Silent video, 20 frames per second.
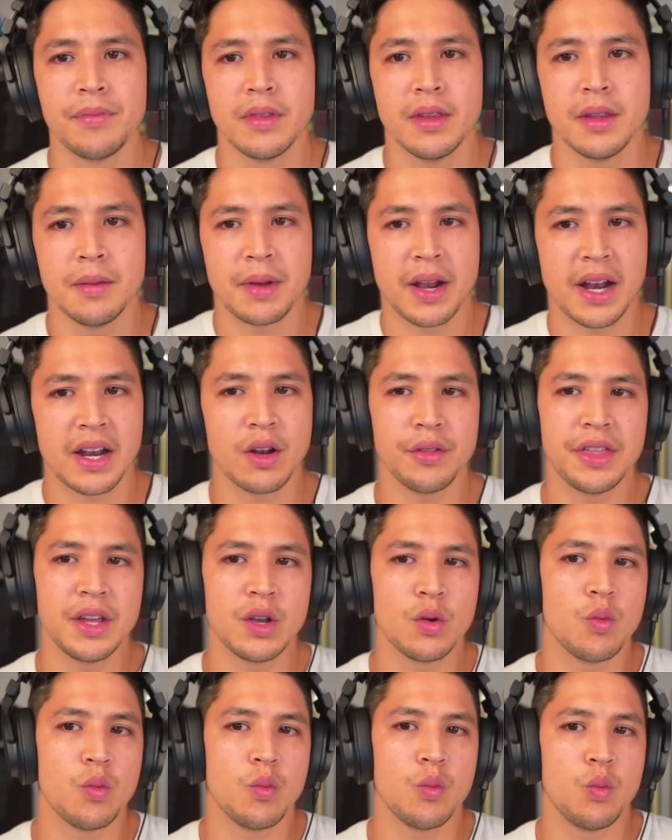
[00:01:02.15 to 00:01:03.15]
But I don't
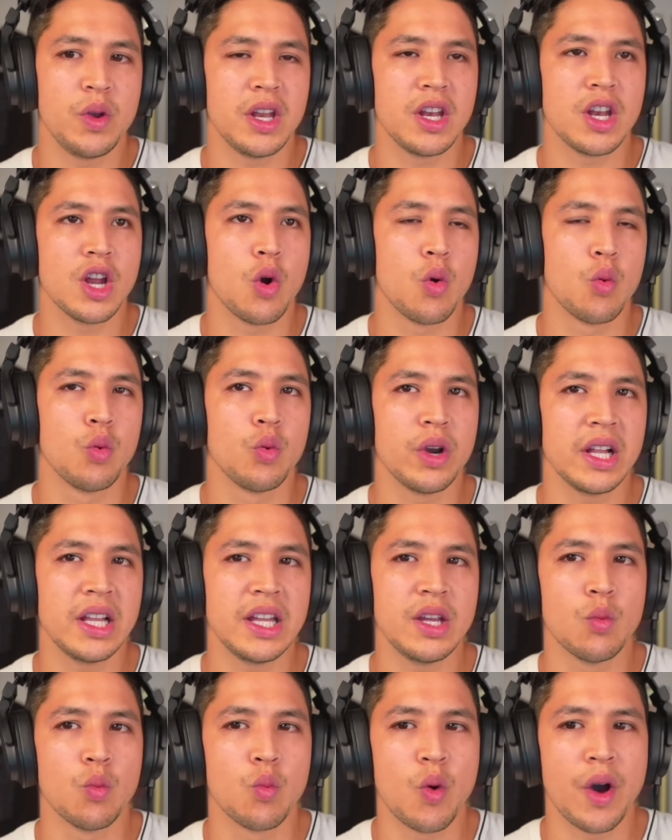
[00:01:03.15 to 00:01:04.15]
think we know really
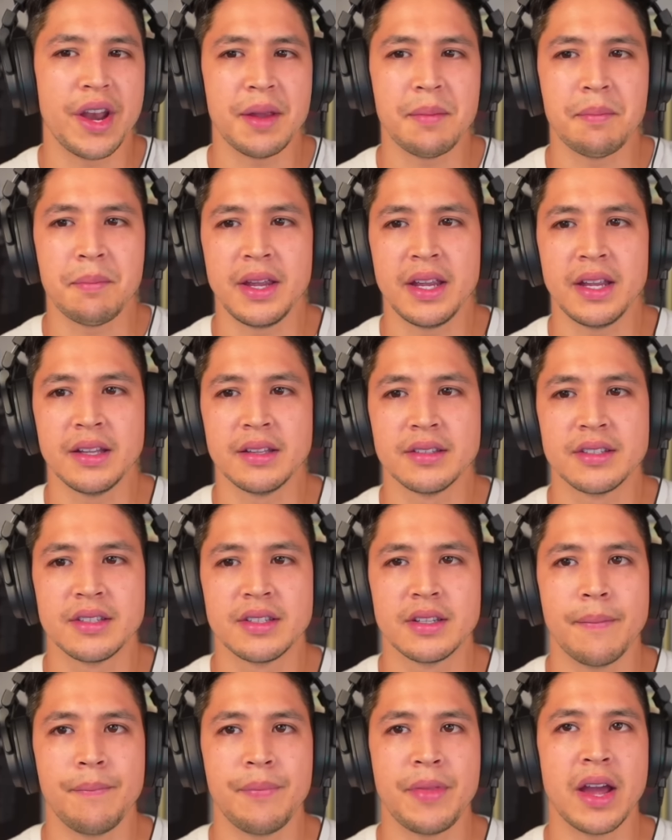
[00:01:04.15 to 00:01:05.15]
what it
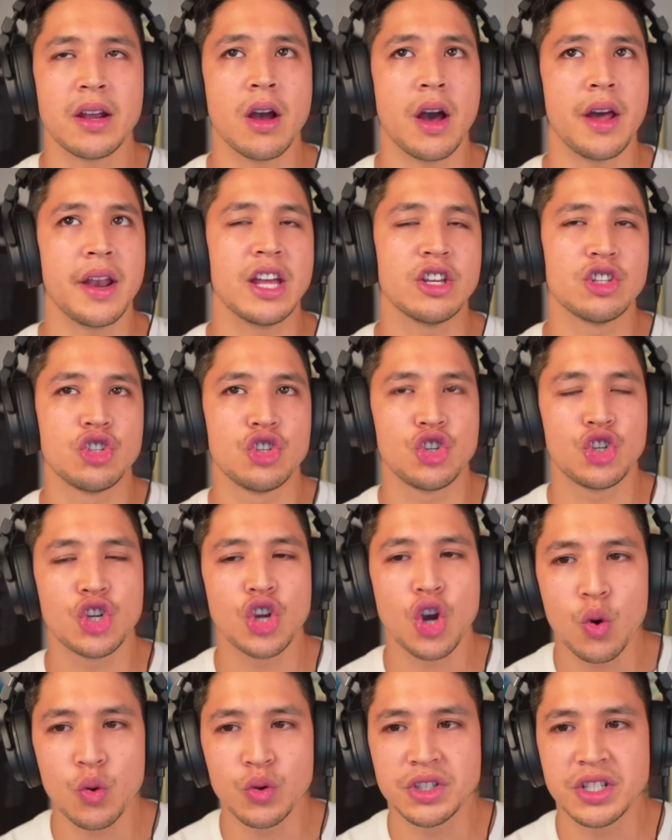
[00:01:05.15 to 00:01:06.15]
means that God has
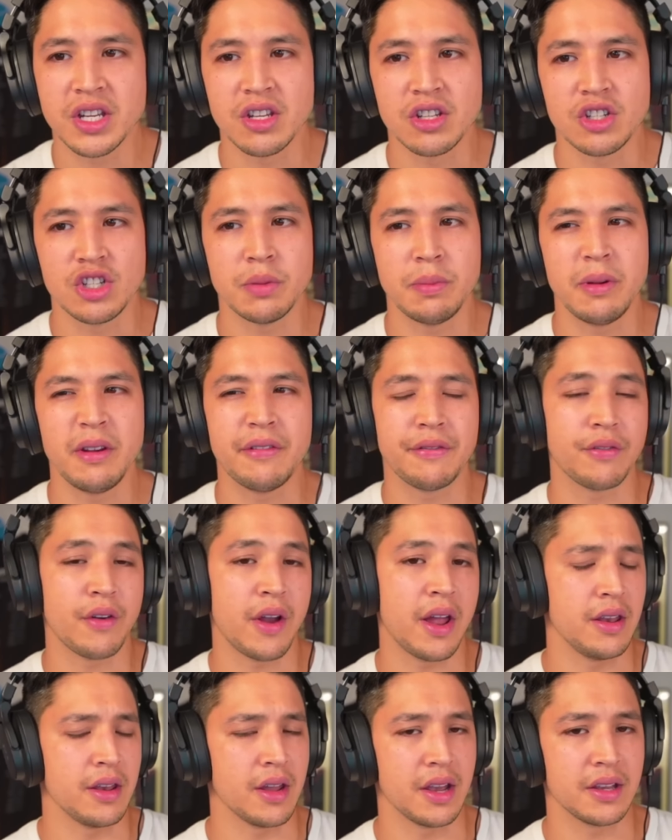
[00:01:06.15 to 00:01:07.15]
chosen to
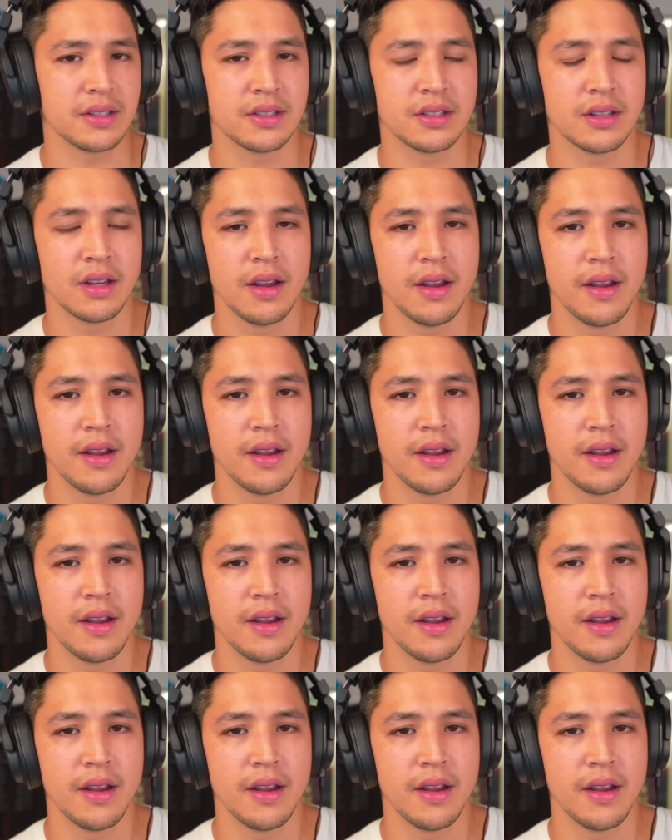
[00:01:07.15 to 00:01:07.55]
befriend us,